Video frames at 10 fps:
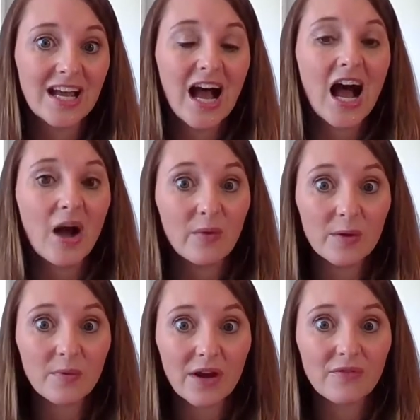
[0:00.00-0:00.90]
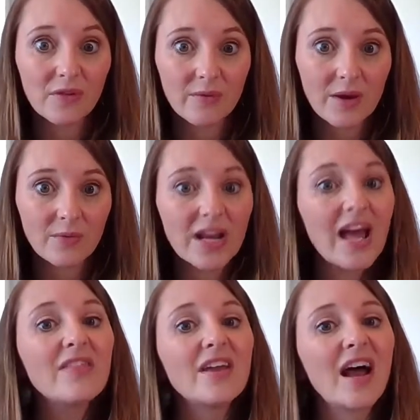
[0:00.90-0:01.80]
I want to pray for the red one.
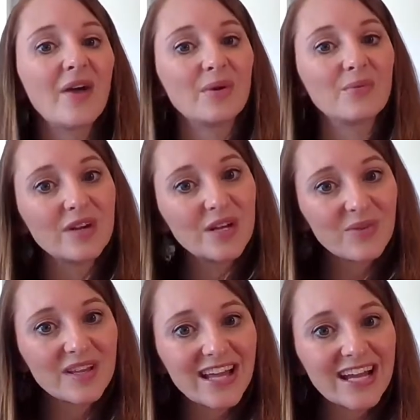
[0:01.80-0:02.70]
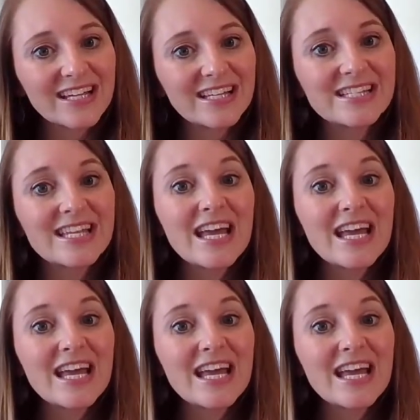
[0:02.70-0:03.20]
And then I would read what that is,